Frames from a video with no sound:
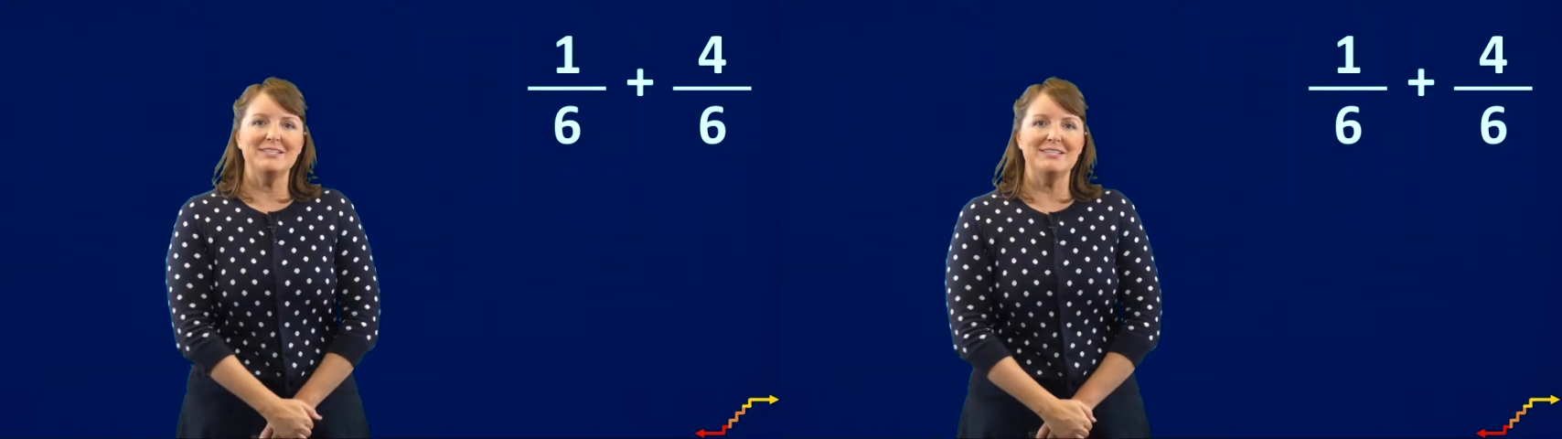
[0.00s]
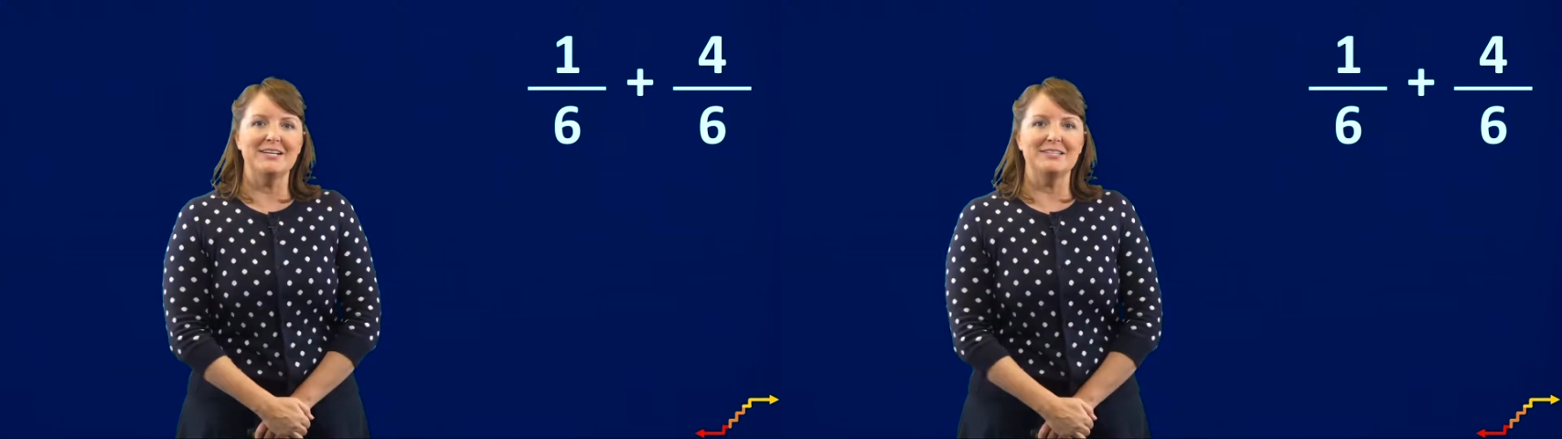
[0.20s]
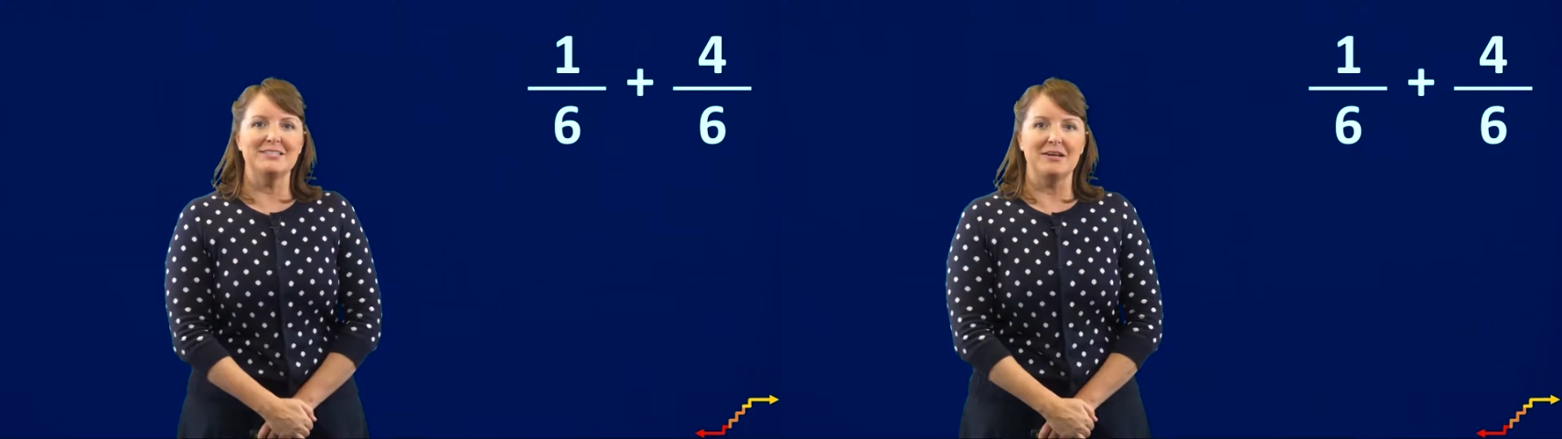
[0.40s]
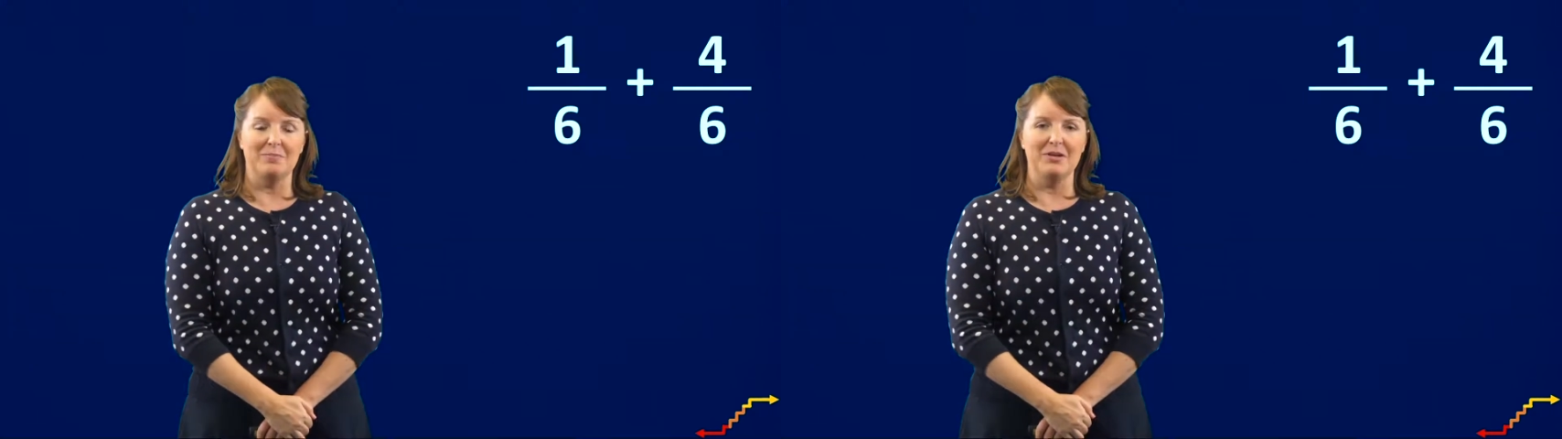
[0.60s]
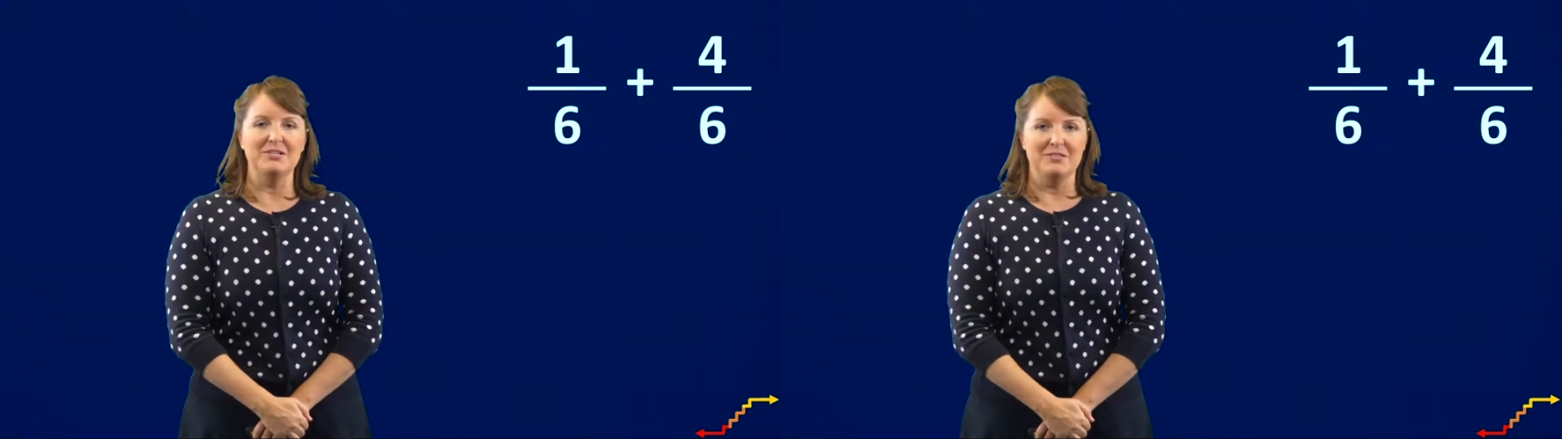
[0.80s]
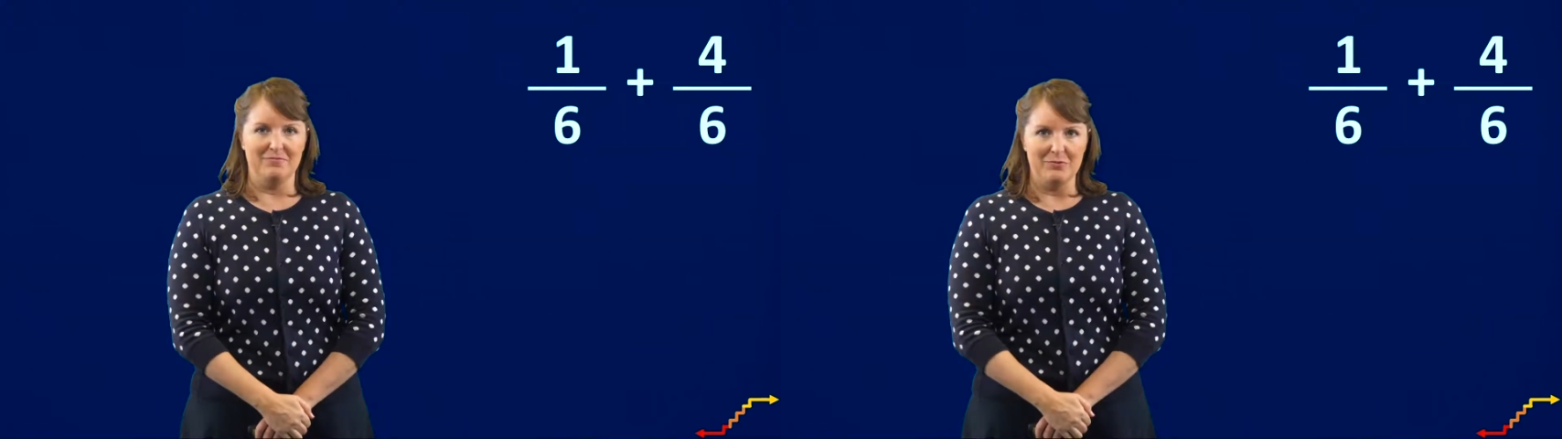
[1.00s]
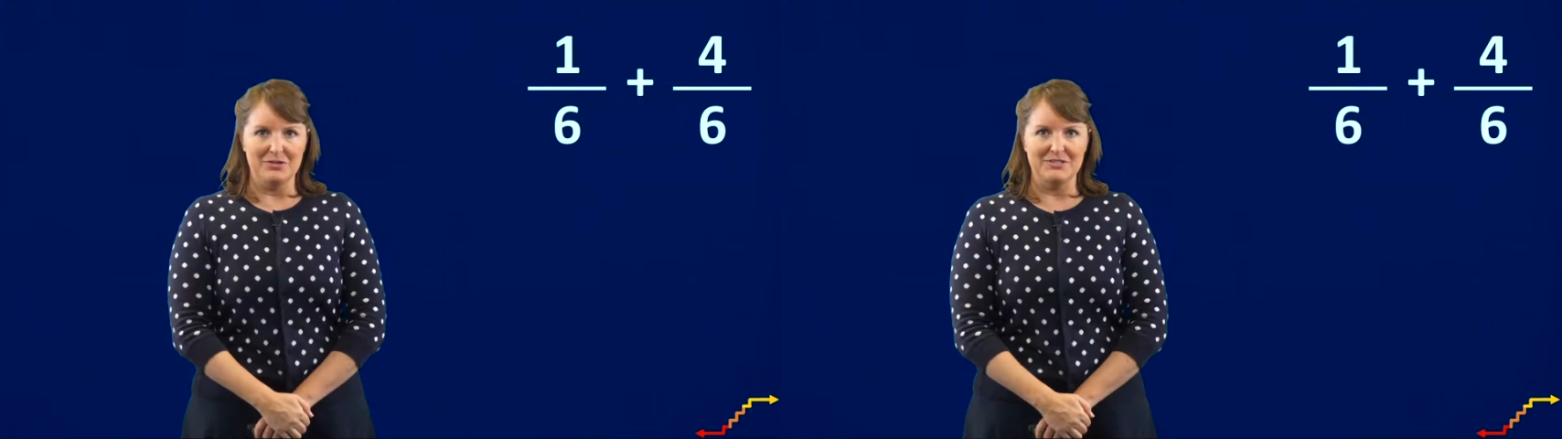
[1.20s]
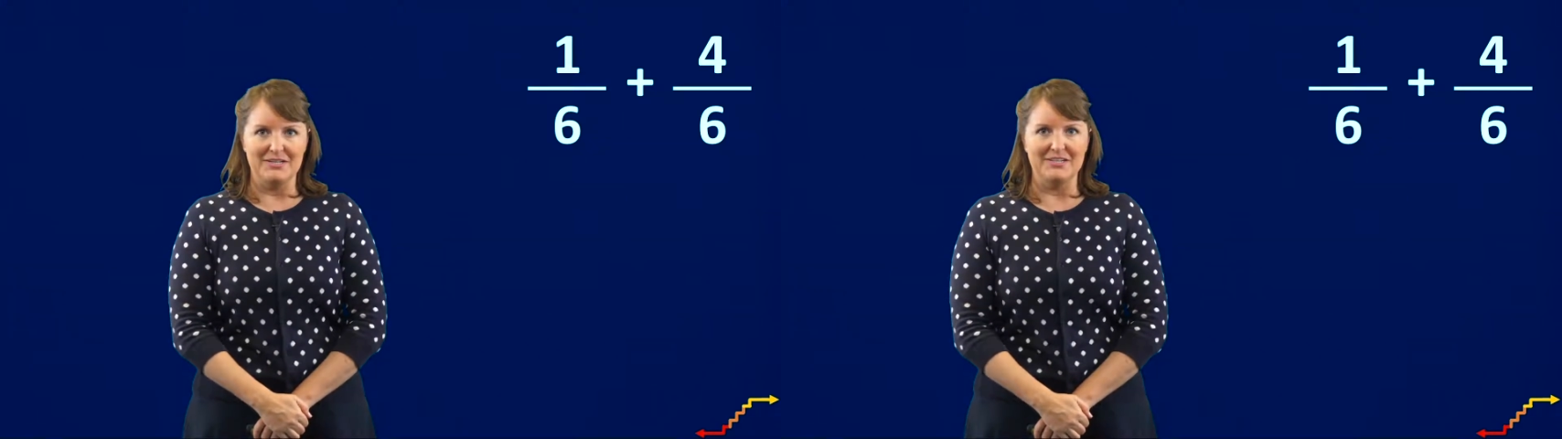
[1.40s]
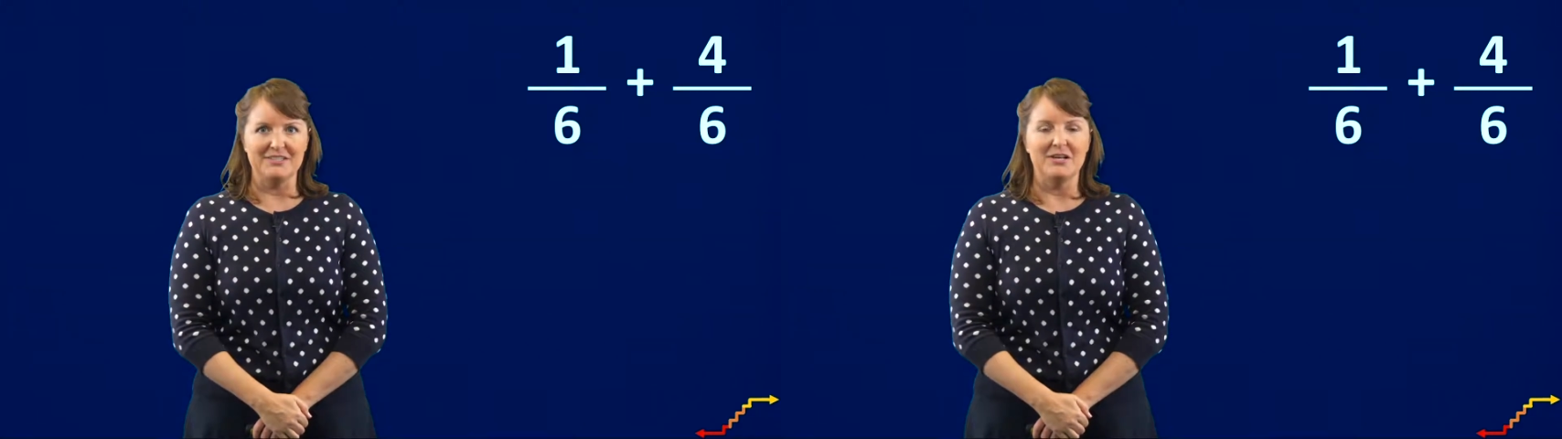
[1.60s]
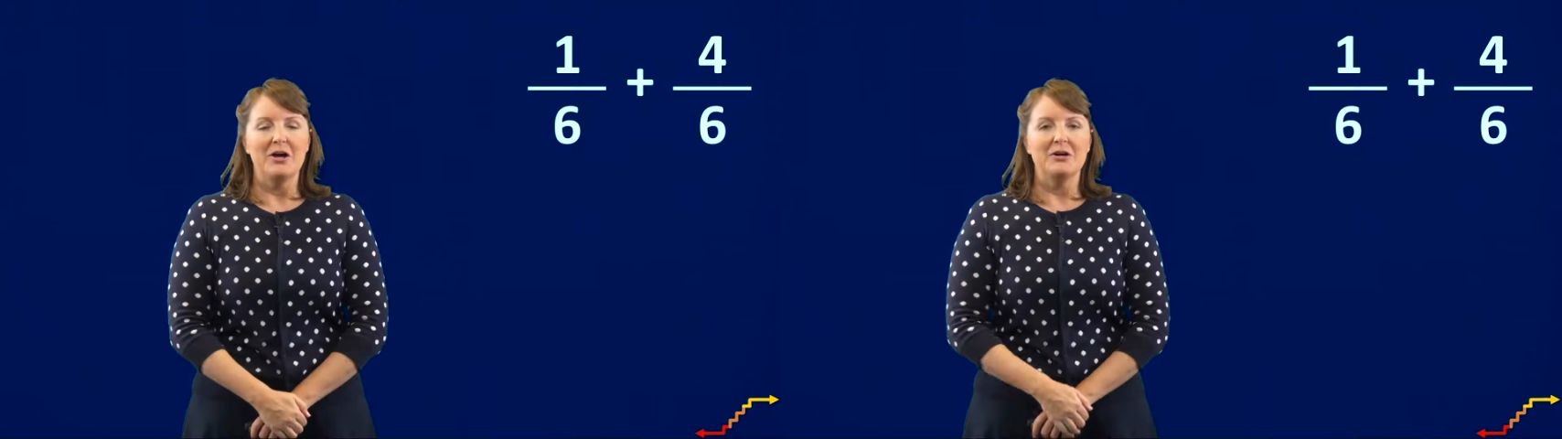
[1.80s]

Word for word: sixth plus 4 sixths.